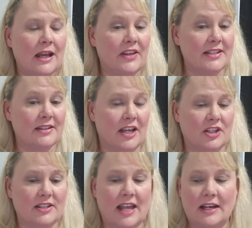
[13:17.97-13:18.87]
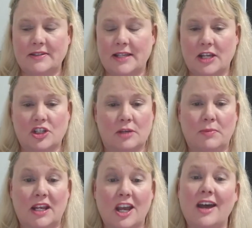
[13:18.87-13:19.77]
this legislative session
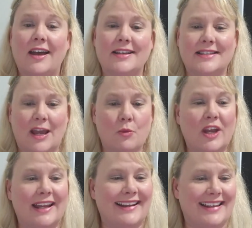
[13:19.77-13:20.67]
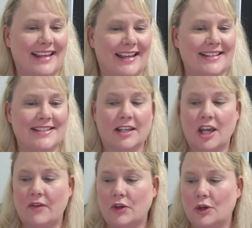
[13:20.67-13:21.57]
because they went against the
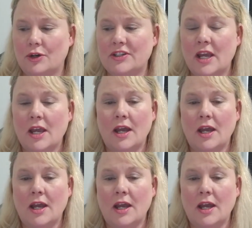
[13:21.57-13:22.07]
governor's